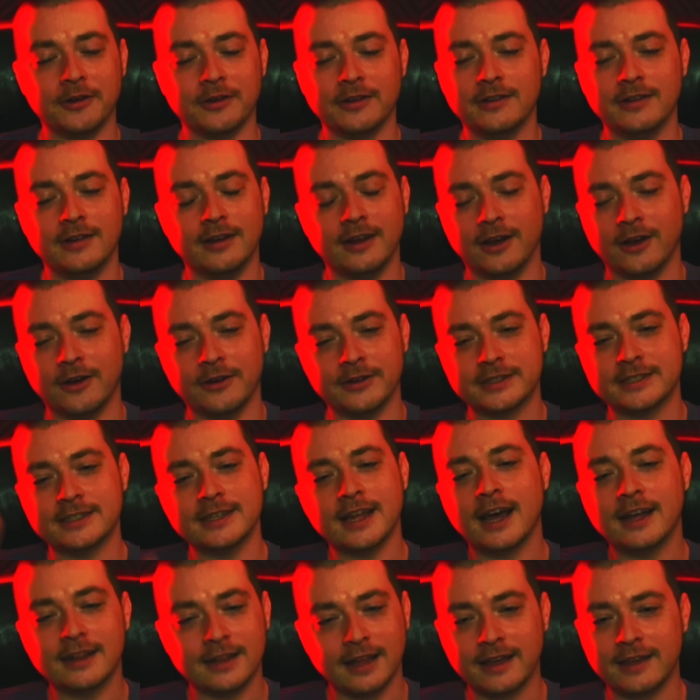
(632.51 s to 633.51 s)
It's
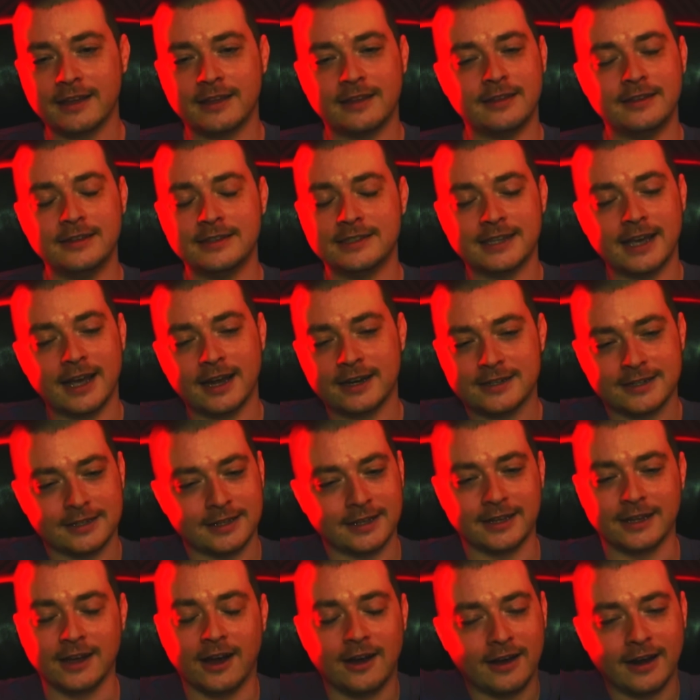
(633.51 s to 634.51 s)
not like he's
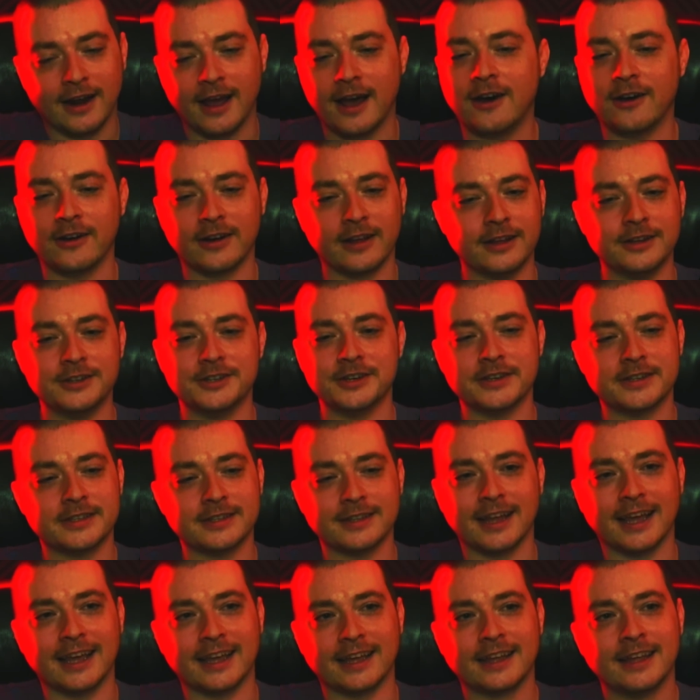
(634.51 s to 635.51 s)
actually gone out and just
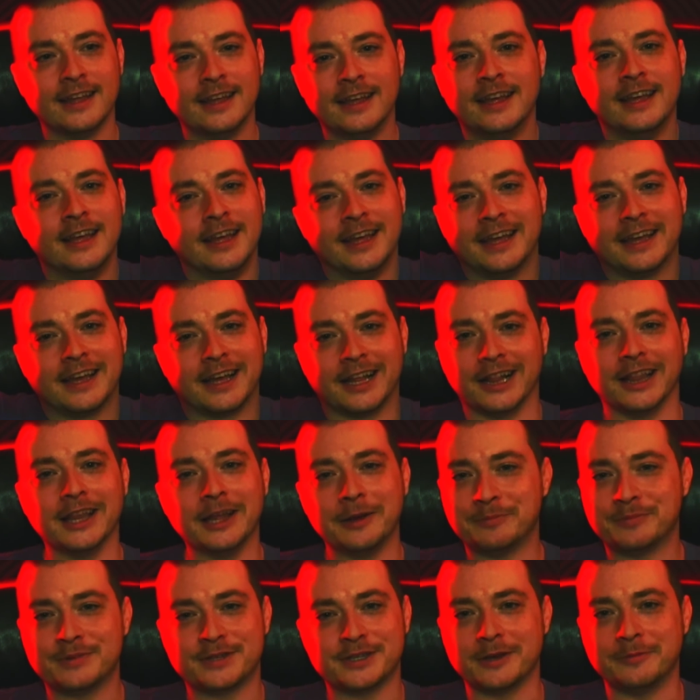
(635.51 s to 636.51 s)
like
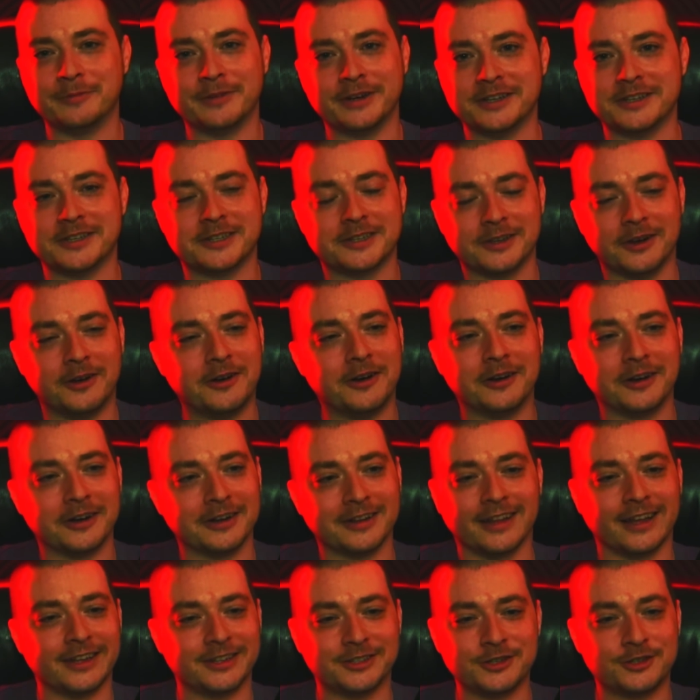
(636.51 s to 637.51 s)
clipped somebody's
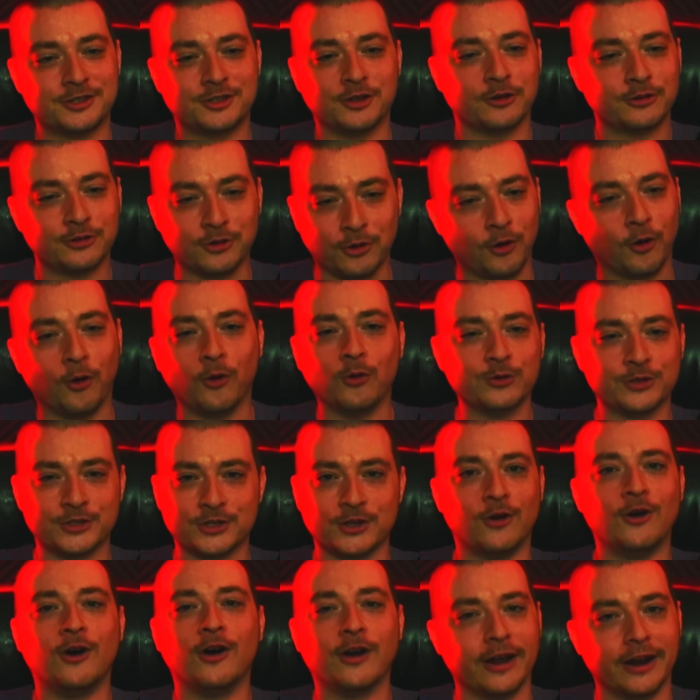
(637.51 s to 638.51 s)
song, like just took their whole
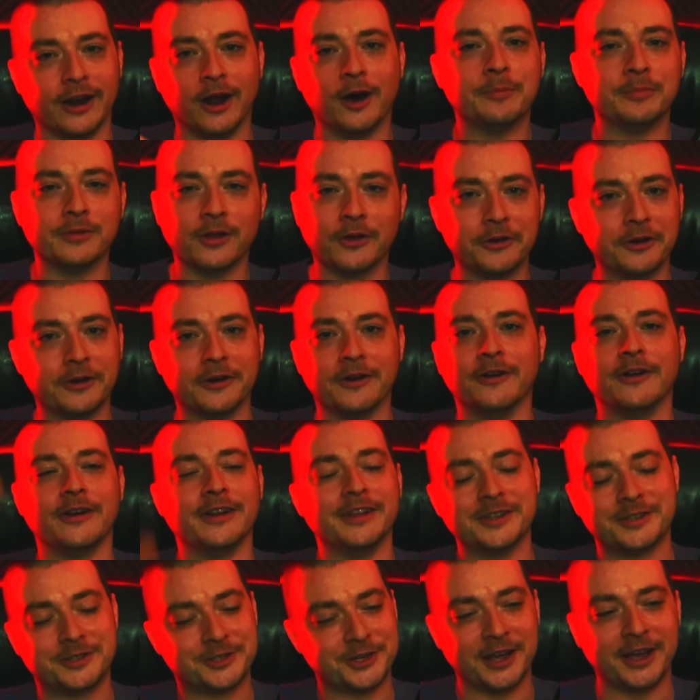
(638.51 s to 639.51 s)
song and uploaded it on
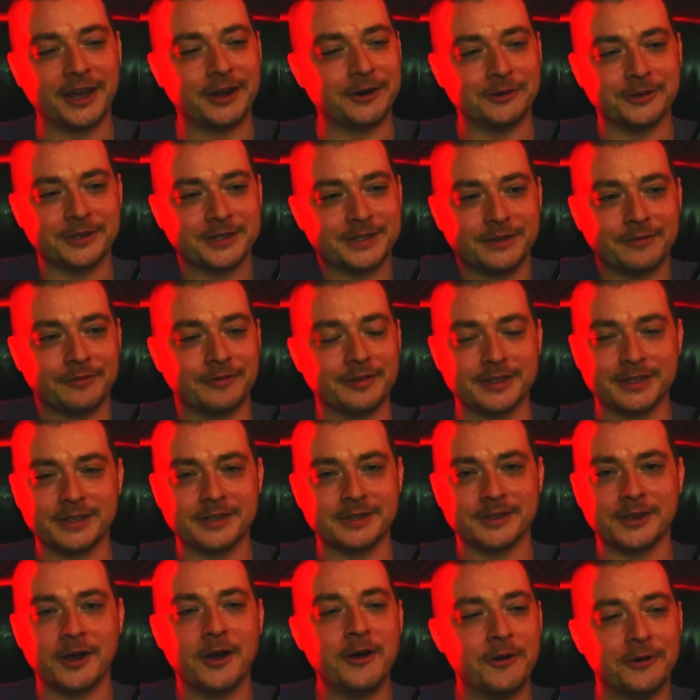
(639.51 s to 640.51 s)
his channel as if it's
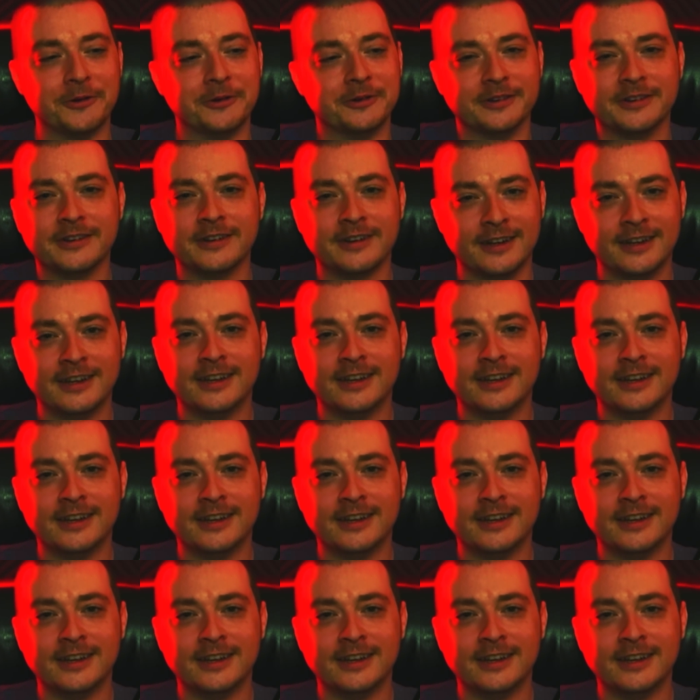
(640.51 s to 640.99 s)
his own.